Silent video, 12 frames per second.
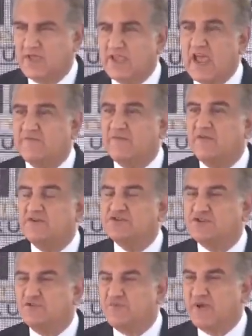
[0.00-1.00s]
Can we wish
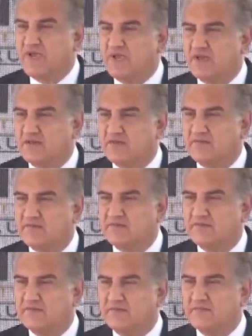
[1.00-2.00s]
it away?
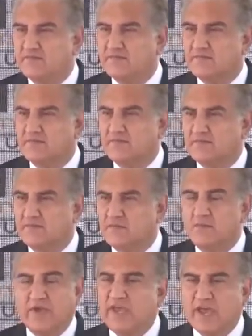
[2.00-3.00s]

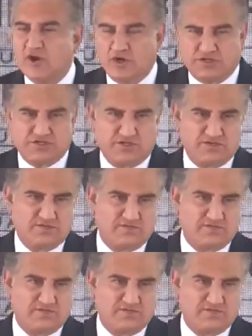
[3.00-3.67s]
We cannot.